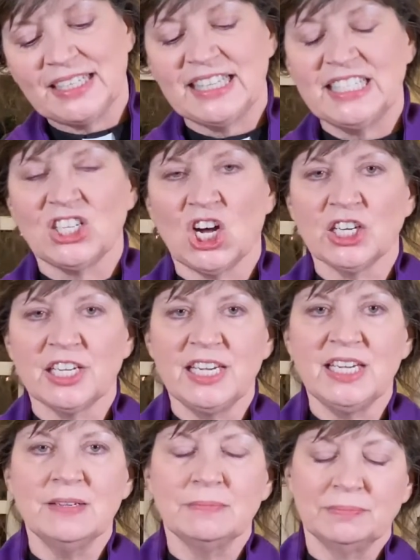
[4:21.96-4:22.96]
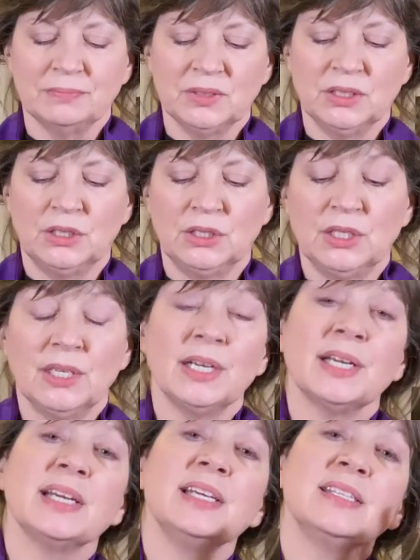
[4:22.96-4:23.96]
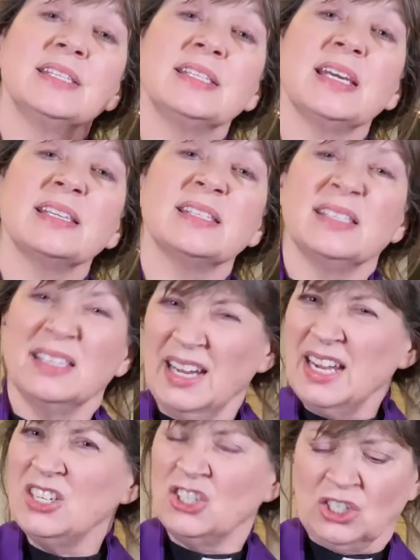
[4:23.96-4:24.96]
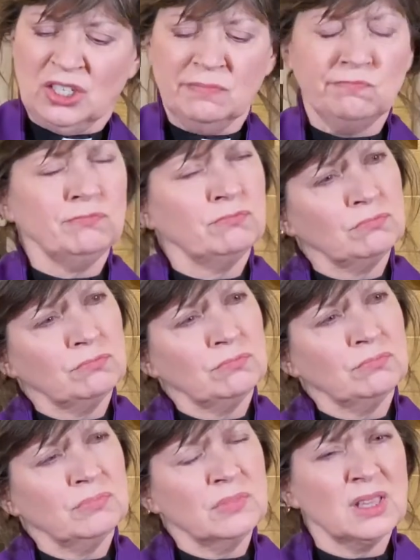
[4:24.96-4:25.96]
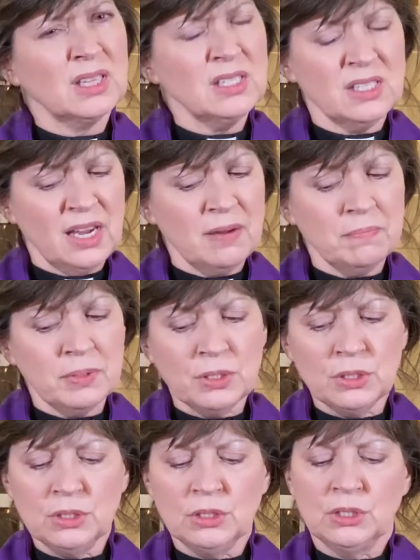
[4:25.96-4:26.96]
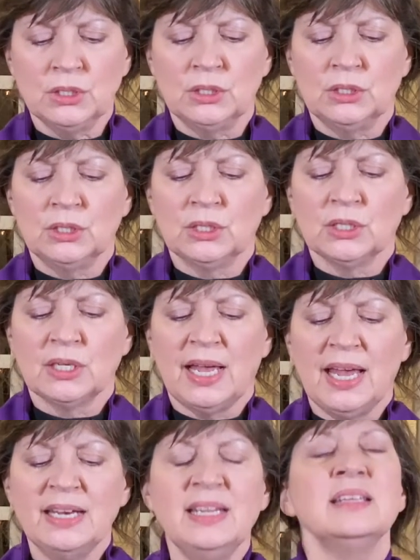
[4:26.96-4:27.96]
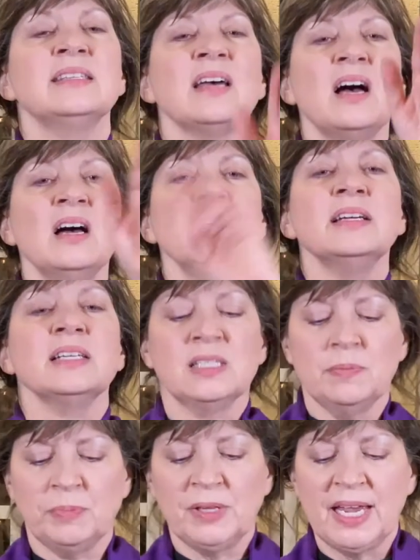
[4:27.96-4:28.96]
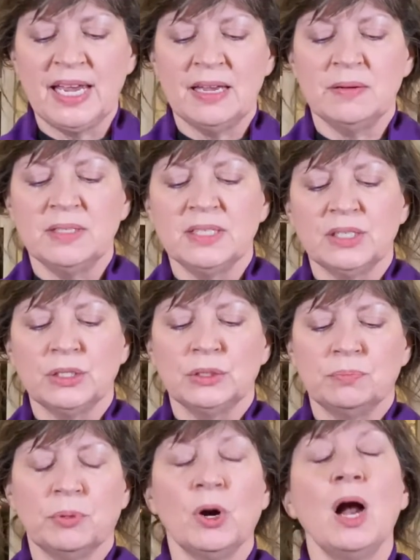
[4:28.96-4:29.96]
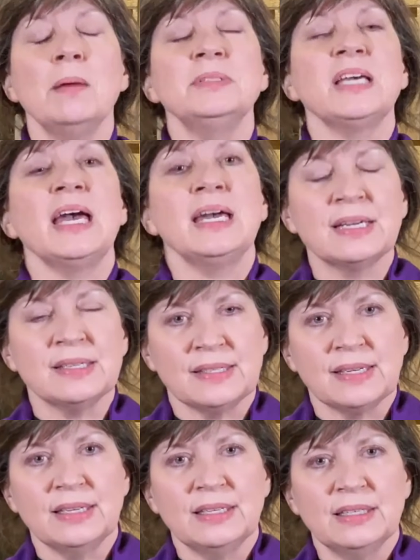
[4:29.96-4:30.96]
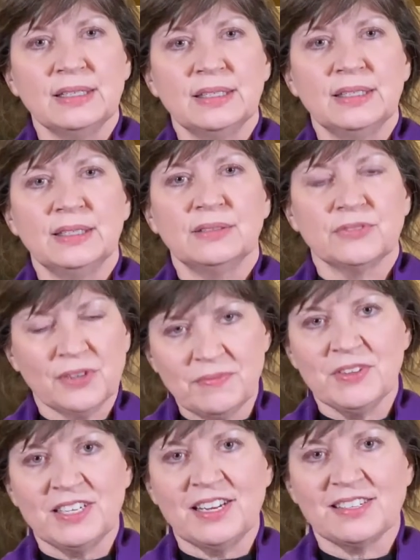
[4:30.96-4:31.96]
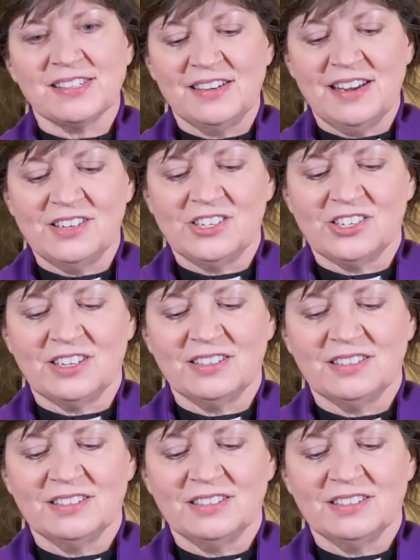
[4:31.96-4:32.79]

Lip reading: the donkey, his destination, the temple, and his unexplained prompt exit from the destination.